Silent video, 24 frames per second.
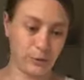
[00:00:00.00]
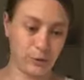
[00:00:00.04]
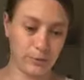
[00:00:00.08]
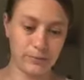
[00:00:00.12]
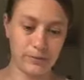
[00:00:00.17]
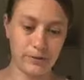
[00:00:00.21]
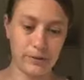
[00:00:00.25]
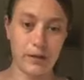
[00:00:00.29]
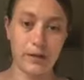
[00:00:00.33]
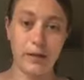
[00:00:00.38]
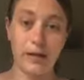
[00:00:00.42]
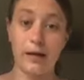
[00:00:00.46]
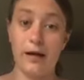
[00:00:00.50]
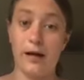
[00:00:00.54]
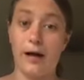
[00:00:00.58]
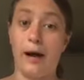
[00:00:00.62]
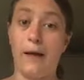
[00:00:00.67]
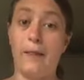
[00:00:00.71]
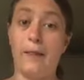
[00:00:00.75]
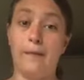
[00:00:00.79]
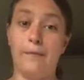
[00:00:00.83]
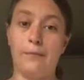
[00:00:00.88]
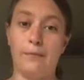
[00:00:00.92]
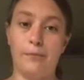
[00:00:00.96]
them up
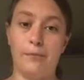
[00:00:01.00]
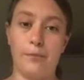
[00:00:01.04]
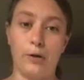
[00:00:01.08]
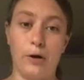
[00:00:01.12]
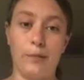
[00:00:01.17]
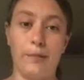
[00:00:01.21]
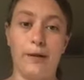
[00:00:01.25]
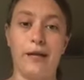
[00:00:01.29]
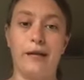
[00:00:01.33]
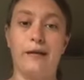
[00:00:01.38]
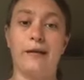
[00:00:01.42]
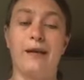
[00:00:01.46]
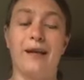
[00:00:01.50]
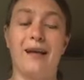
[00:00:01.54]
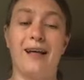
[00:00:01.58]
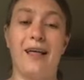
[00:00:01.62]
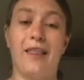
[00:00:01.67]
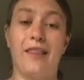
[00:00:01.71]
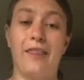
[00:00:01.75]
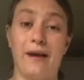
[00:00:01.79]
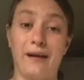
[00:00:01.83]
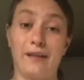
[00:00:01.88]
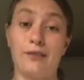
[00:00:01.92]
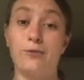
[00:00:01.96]
and then put them in.
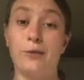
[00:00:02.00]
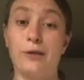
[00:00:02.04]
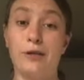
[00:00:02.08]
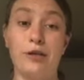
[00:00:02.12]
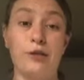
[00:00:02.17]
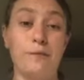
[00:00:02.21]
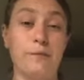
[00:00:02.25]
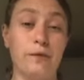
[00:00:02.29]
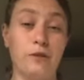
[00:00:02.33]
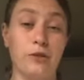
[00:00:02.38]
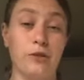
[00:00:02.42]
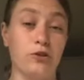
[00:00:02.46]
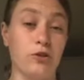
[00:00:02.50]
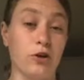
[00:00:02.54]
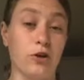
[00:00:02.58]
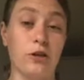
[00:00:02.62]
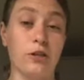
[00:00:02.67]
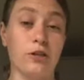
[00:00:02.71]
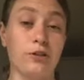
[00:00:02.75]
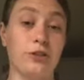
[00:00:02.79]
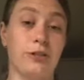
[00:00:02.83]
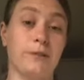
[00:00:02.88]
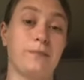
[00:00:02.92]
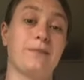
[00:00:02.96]
That's when you'd put your
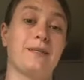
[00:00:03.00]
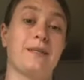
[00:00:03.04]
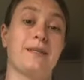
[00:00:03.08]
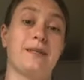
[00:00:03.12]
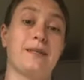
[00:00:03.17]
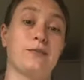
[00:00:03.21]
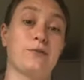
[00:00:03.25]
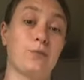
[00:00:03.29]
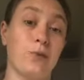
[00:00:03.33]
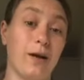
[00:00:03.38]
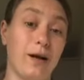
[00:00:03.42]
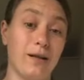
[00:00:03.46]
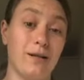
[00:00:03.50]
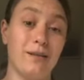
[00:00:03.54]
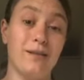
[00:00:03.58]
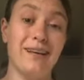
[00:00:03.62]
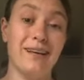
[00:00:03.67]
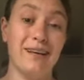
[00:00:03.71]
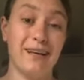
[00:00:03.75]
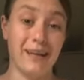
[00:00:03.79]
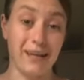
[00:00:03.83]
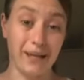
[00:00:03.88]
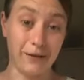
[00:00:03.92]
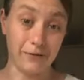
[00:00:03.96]
chocolate chips in as
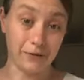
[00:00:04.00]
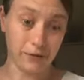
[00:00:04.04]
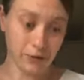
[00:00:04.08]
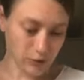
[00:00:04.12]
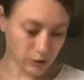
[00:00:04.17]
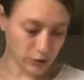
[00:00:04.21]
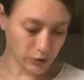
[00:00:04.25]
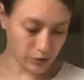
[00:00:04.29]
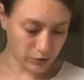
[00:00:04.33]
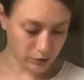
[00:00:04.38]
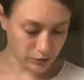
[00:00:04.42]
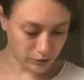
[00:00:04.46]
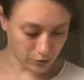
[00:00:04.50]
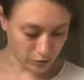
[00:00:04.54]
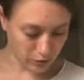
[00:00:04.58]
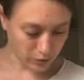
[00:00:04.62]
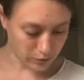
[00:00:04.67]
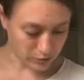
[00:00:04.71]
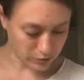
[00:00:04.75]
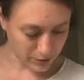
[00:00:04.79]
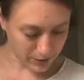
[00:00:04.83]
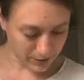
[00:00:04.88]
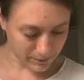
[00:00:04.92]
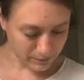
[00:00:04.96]
well, if you're going to use
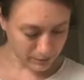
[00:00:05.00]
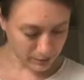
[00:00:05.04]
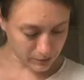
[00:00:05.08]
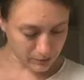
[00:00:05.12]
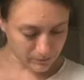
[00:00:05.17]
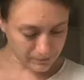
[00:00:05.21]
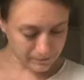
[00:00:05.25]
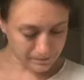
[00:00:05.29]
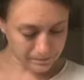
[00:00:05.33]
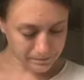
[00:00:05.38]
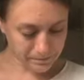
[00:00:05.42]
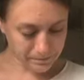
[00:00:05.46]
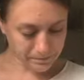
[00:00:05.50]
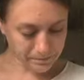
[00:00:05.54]
chocolate chips.